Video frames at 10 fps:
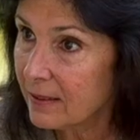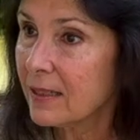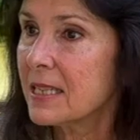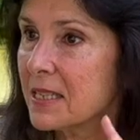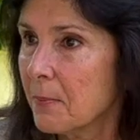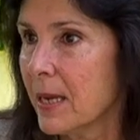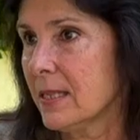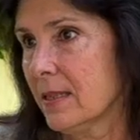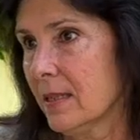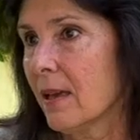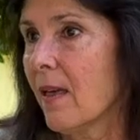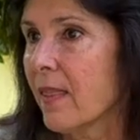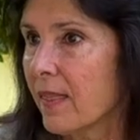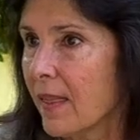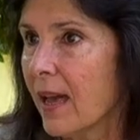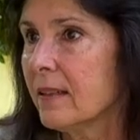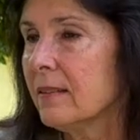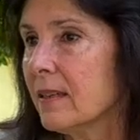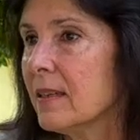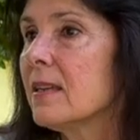is the basic. That
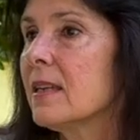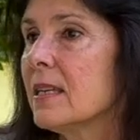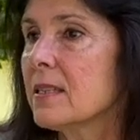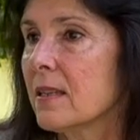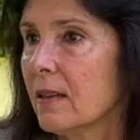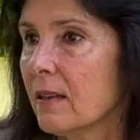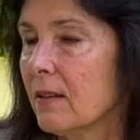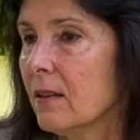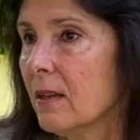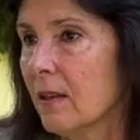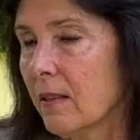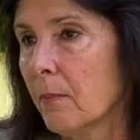is the